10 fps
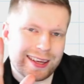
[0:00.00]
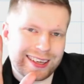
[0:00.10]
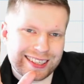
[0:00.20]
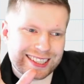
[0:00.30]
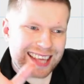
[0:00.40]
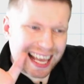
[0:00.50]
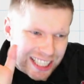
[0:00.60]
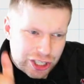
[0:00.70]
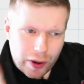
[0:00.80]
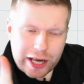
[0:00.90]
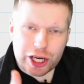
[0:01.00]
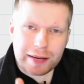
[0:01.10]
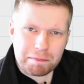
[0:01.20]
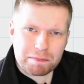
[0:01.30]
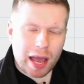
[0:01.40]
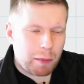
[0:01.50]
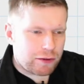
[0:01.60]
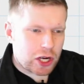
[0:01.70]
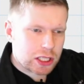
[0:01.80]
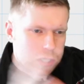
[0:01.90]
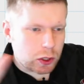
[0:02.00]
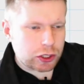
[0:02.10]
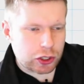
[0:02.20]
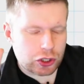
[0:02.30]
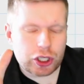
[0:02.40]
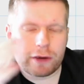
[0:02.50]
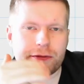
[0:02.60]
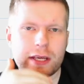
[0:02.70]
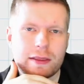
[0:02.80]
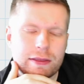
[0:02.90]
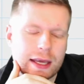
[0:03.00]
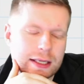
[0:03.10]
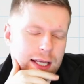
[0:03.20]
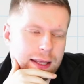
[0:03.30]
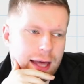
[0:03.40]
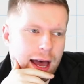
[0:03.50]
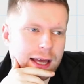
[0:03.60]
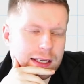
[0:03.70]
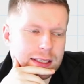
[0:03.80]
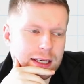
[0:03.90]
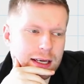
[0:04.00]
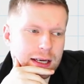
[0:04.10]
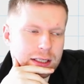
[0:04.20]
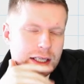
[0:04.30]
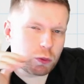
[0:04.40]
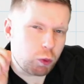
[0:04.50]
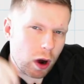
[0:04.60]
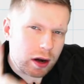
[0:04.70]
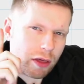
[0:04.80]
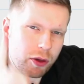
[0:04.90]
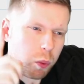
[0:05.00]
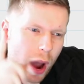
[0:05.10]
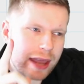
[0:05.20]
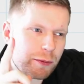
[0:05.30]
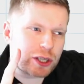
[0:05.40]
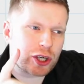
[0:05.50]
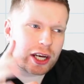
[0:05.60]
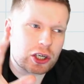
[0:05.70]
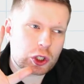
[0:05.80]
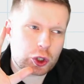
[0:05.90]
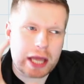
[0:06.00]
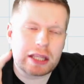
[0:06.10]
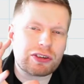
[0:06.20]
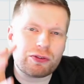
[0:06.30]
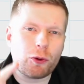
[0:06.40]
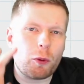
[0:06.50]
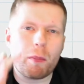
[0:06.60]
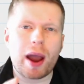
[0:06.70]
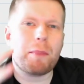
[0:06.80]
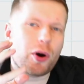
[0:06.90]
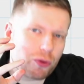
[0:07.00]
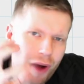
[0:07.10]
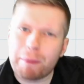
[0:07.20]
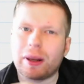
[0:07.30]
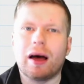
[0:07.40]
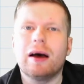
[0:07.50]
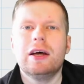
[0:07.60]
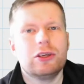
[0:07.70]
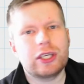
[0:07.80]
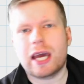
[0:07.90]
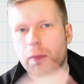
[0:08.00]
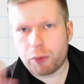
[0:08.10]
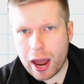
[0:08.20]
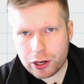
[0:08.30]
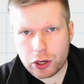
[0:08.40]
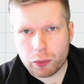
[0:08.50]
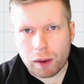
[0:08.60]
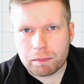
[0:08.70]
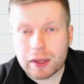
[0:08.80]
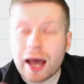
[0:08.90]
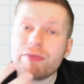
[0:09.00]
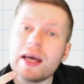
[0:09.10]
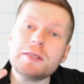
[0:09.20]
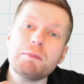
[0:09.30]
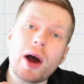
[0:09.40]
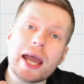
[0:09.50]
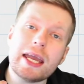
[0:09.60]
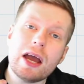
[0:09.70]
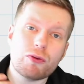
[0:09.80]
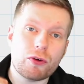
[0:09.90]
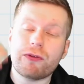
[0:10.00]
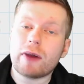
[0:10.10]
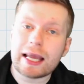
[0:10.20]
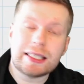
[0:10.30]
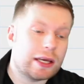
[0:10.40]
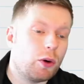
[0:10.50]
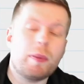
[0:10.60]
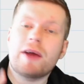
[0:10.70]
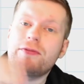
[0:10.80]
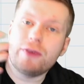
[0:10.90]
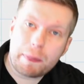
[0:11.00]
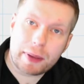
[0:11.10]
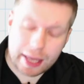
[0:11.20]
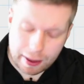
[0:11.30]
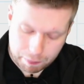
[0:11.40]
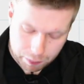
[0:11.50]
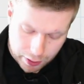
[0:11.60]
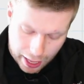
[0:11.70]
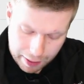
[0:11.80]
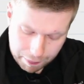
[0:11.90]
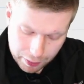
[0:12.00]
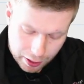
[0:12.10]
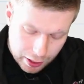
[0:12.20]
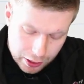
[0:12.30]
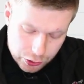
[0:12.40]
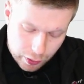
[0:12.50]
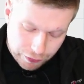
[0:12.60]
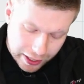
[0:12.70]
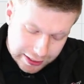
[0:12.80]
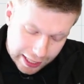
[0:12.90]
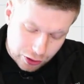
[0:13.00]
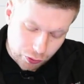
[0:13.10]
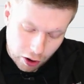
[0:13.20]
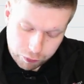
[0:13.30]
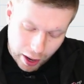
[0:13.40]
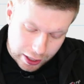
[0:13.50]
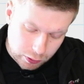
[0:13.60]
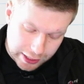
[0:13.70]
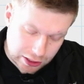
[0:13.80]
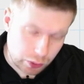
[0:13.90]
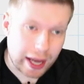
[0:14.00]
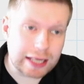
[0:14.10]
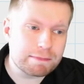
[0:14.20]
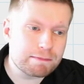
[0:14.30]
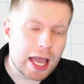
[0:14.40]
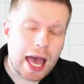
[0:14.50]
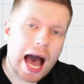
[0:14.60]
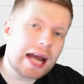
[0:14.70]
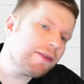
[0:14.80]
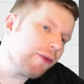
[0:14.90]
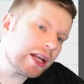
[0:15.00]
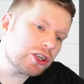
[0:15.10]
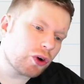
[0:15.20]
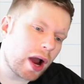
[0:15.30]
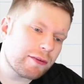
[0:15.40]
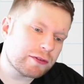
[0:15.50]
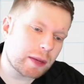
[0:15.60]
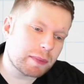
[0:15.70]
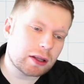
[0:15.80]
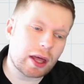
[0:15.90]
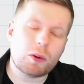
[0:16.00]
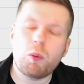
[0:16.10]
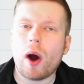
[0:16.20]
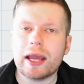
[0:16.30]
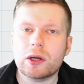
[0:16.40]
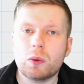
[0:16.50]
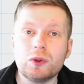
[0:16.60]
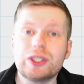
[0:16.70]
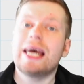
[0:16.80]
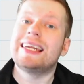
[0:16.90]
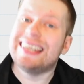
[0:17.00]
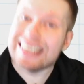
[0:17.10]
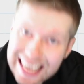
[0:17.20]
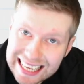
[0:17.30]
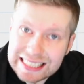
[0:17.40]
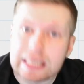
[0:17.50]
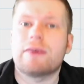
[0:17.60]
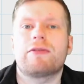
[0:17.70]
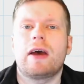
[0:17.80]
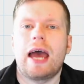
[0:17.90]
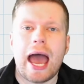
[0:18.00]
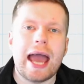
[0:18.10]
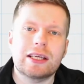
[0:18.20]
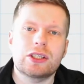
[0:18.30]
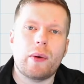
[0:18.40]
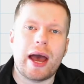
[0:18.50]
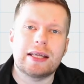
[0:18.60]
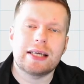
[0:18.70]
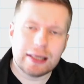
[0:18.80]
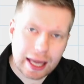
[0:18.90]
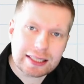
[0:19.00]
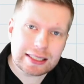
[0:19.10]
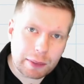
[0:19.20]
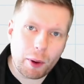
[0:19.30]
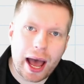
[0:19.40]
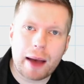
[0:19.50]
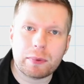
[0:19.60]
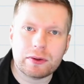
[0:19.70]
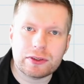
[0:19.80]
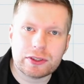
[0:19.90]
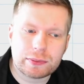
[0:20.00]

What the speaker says: So that's stretching, and we've just looked at shifting and things like that. So there's one other way which I can transform my parabola to get a brand new one, and that's by reflecting it or by flipping it, okay? So if I take the graph y equals x squared, and if I try something like y equals negative x squared, let's see what happens.